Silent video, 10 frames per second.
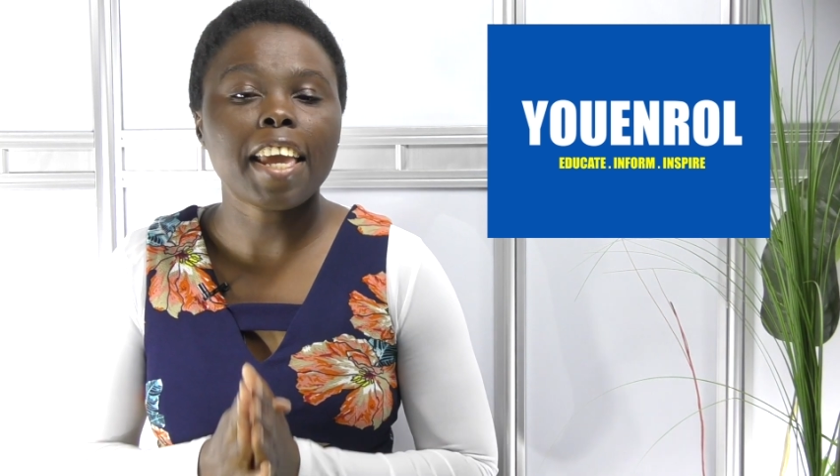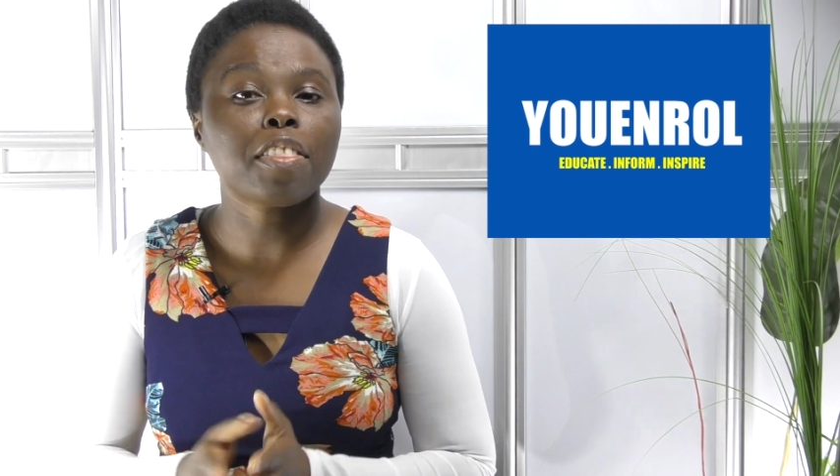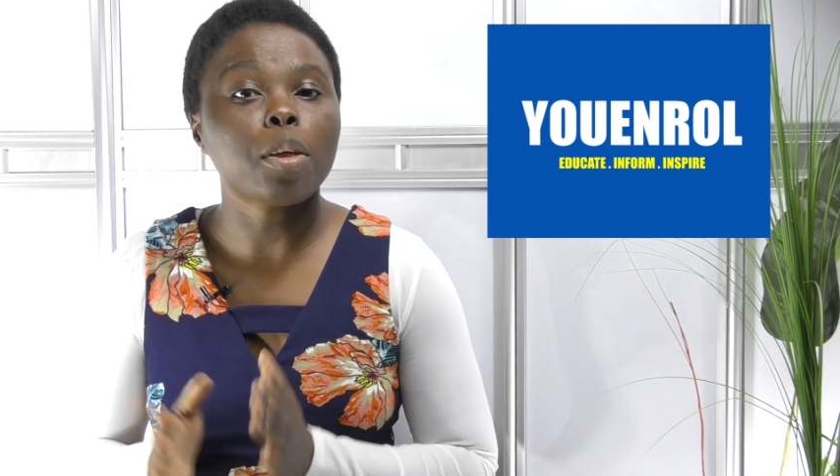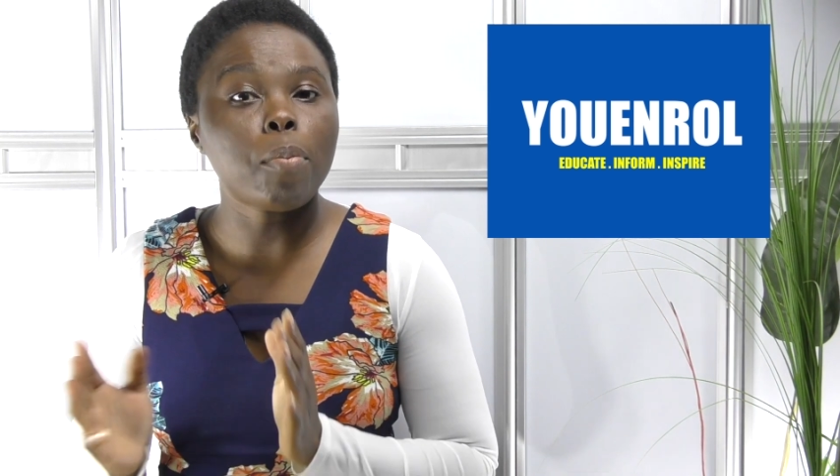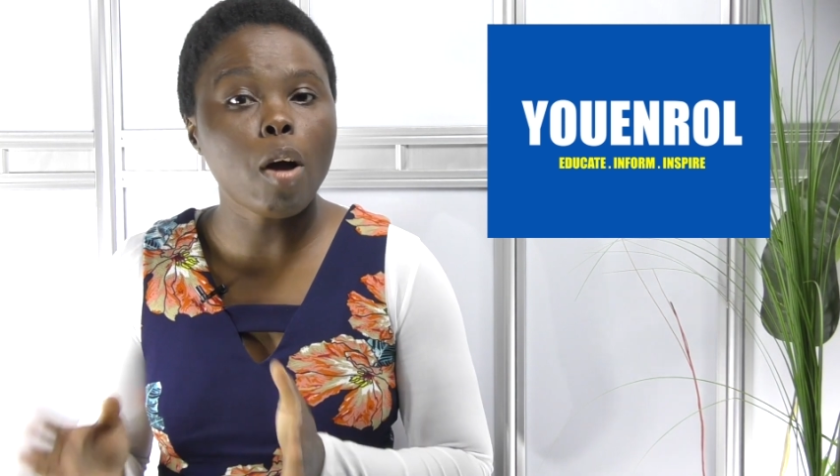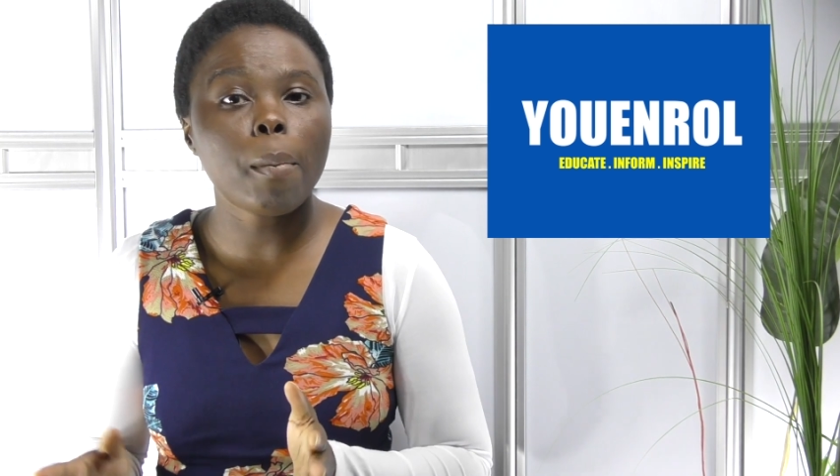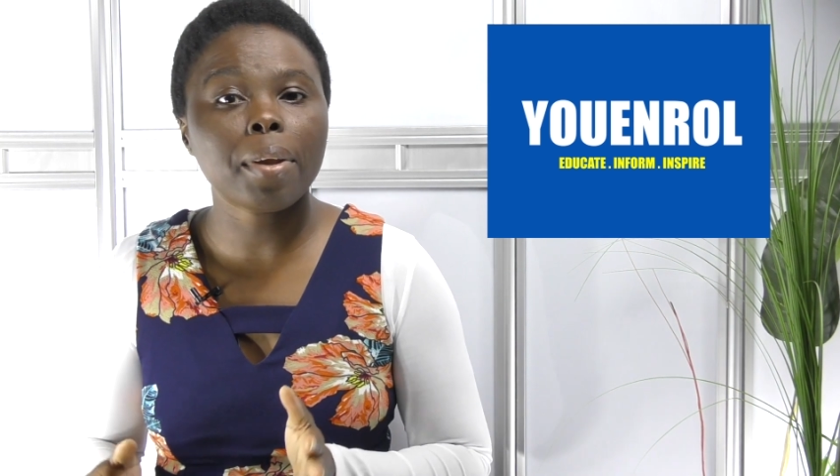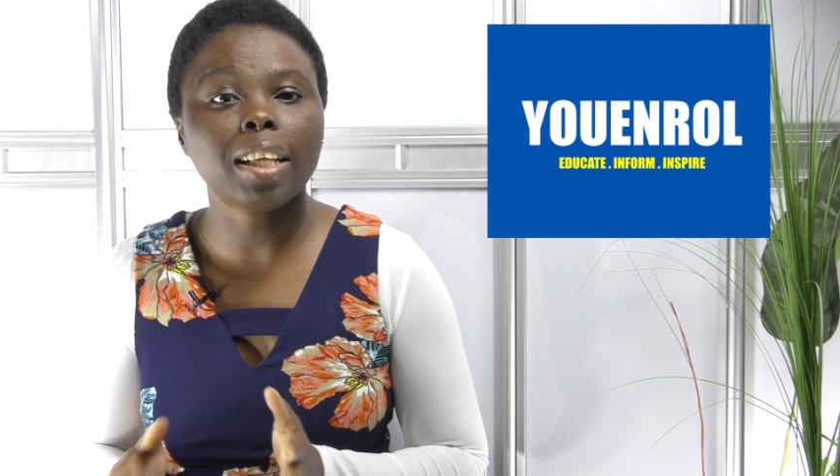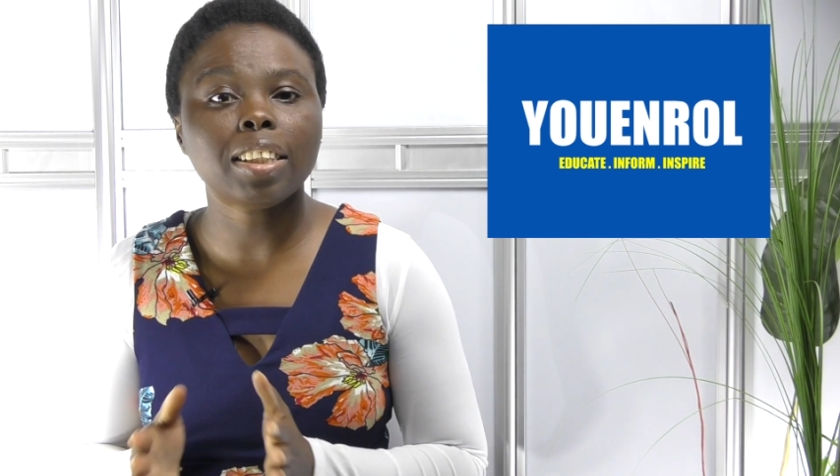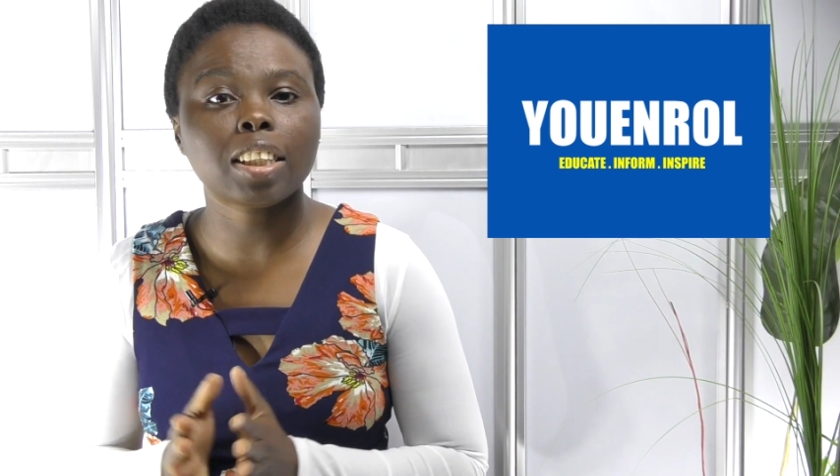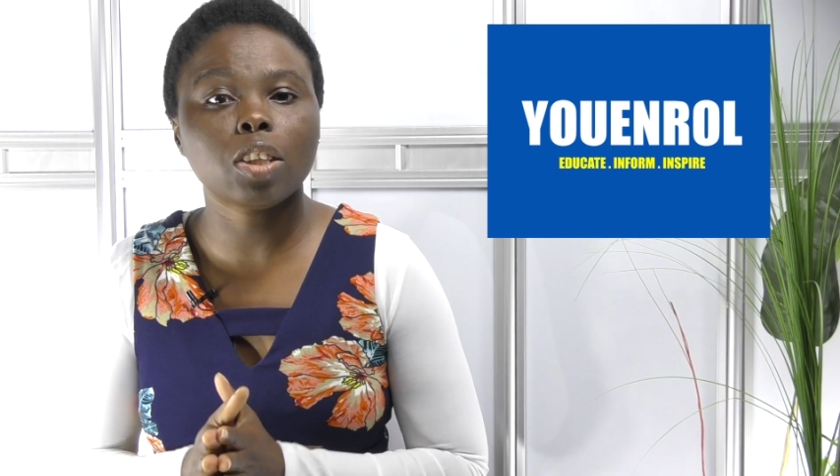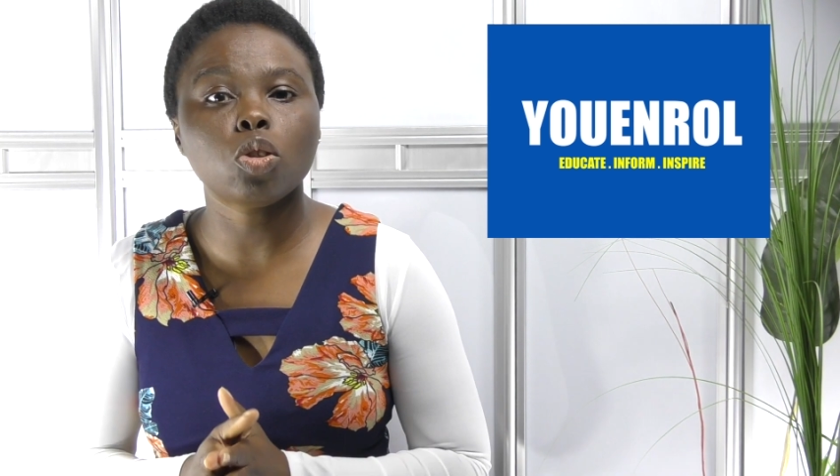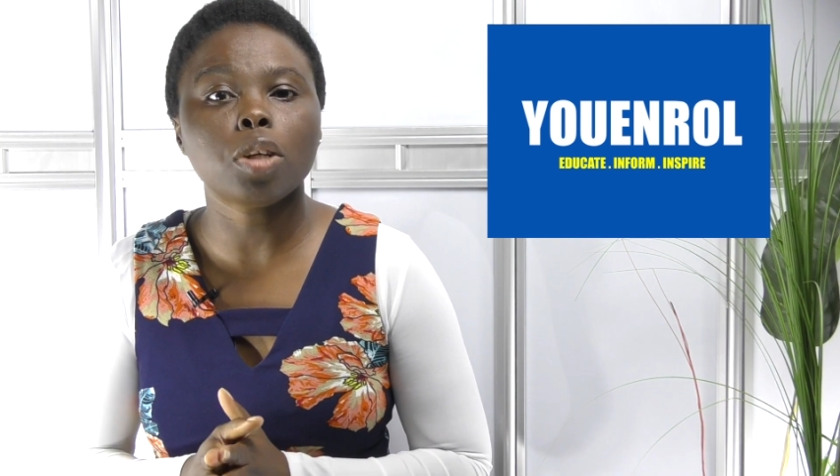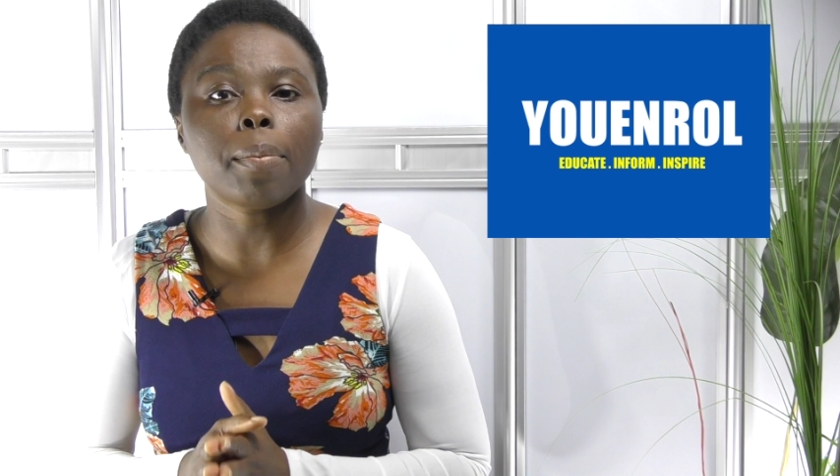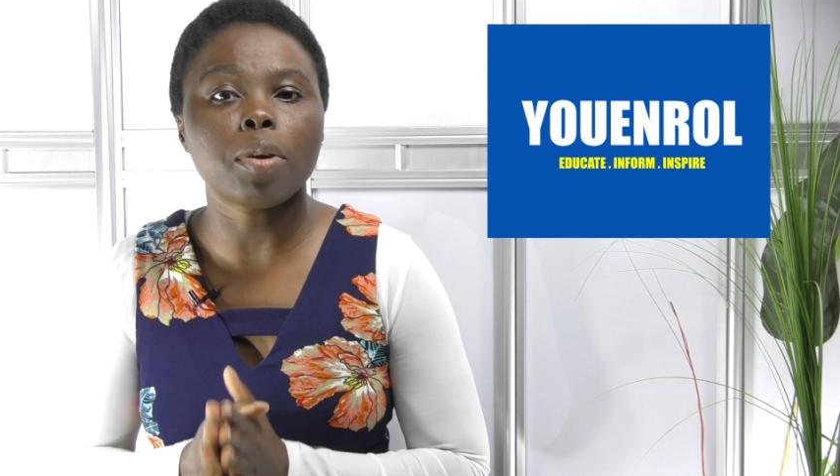in the permanent
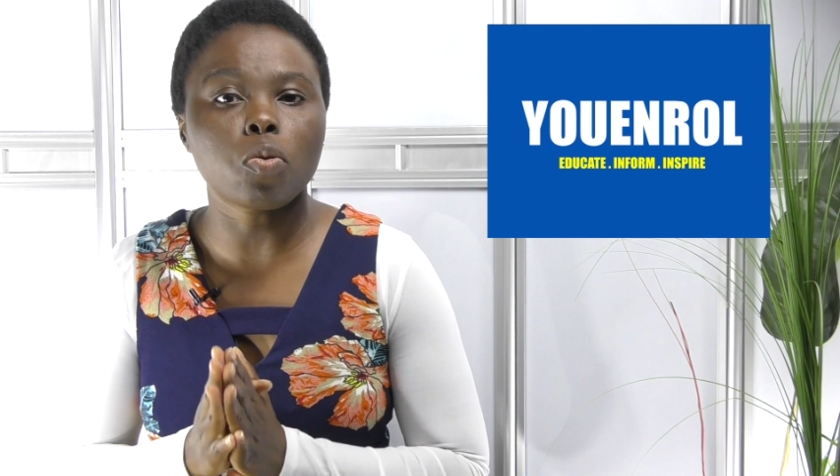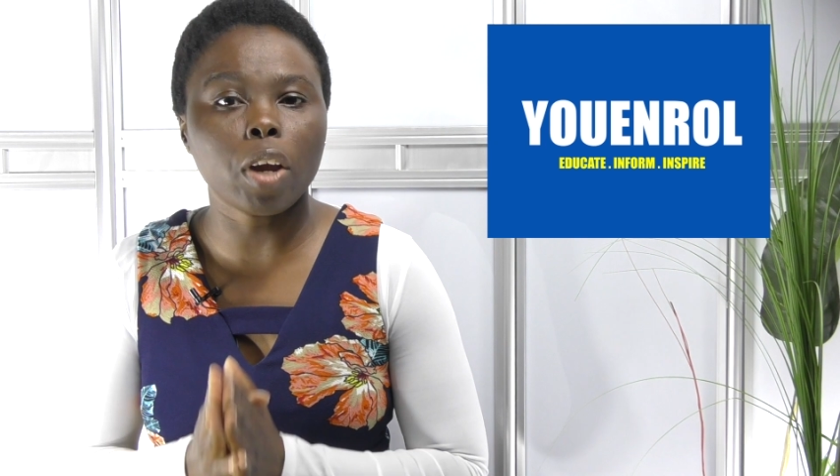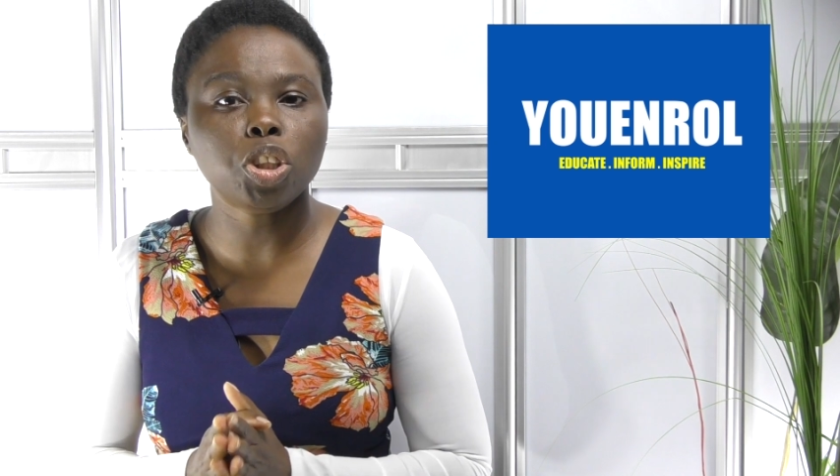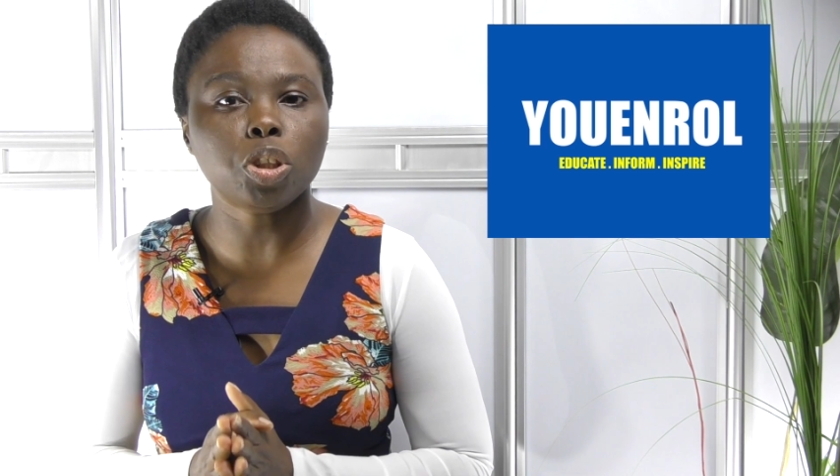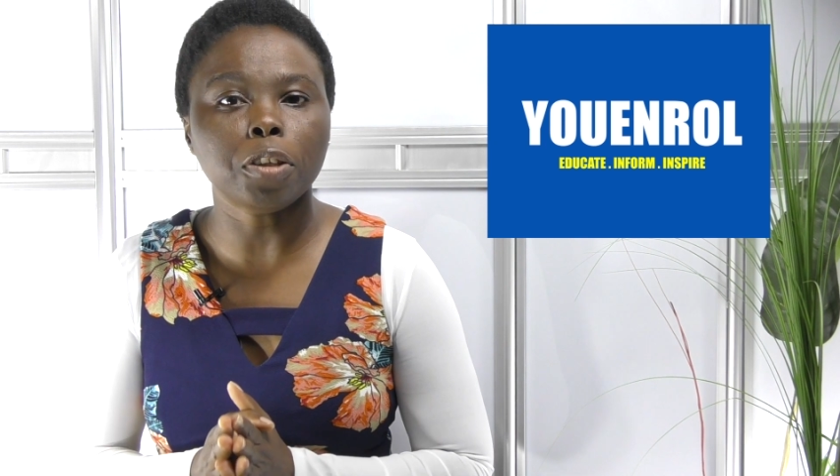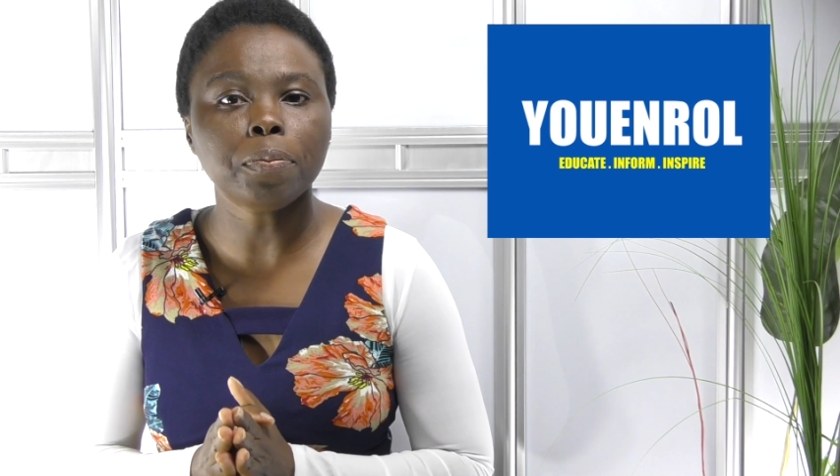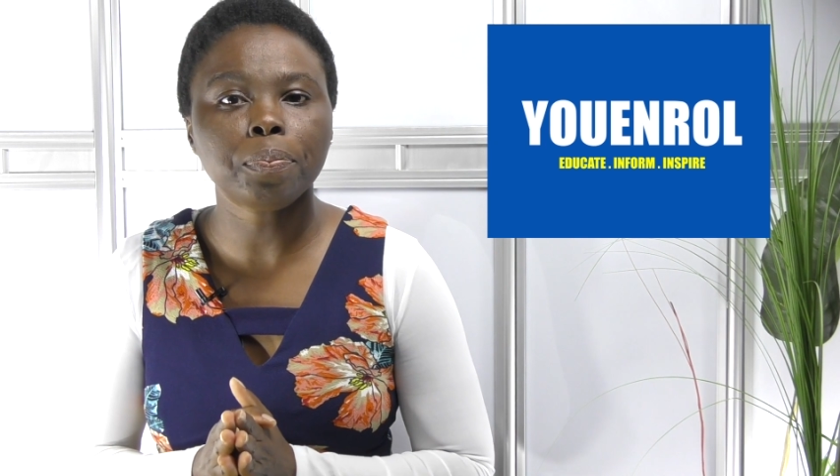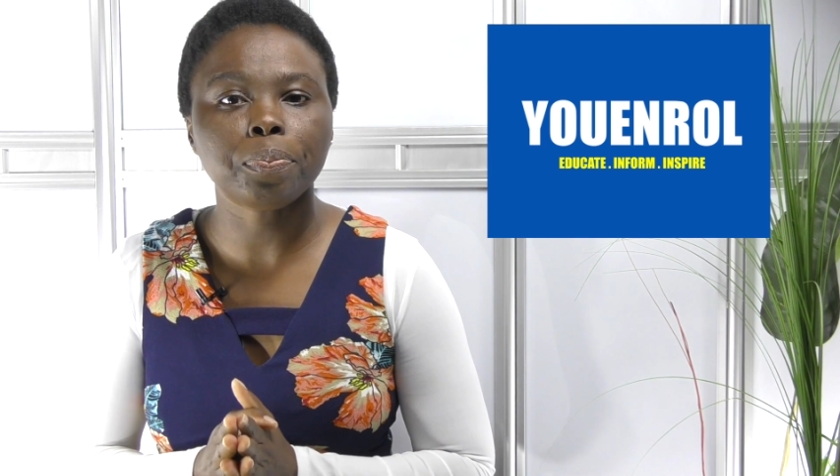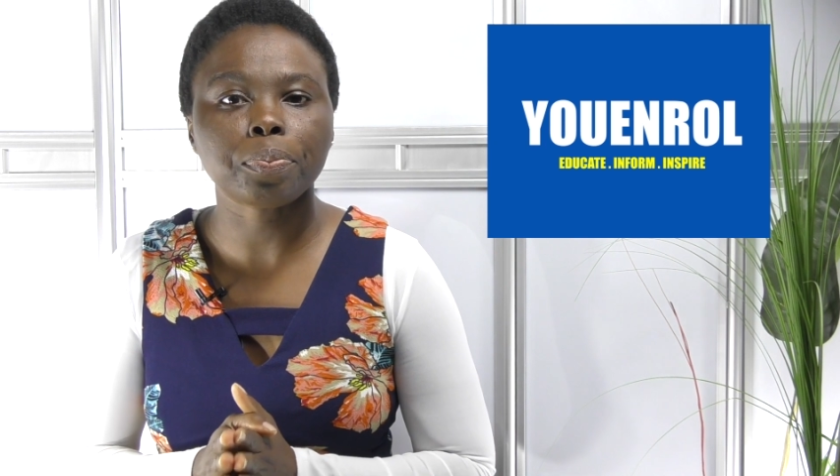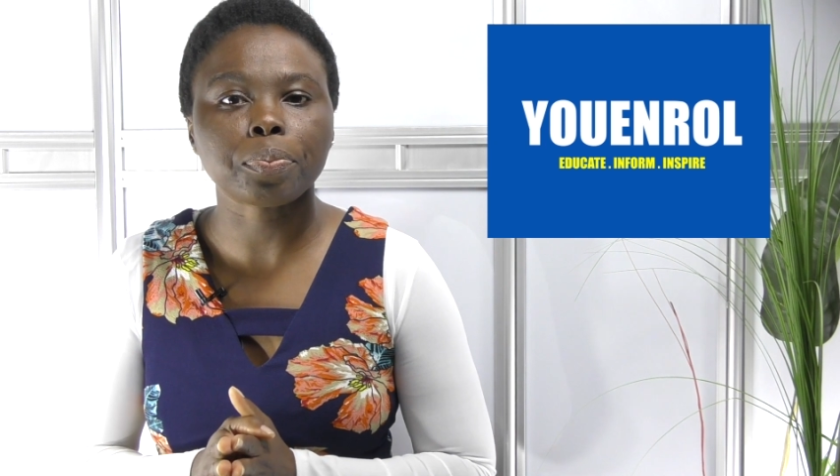skill immigration,